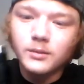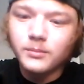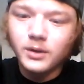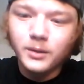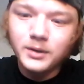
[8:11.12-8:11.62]

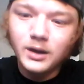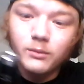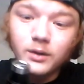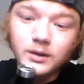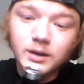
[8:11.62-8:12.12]
But I mean,
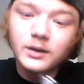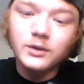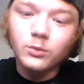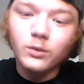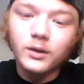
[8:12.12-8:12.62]
it
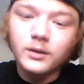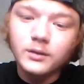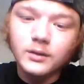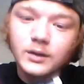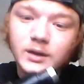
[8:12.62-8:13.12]
does work.
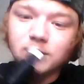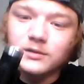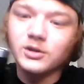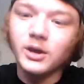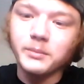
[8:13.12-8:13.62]
It gets the
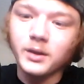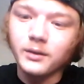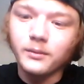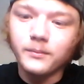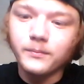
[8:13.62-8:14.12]
job done.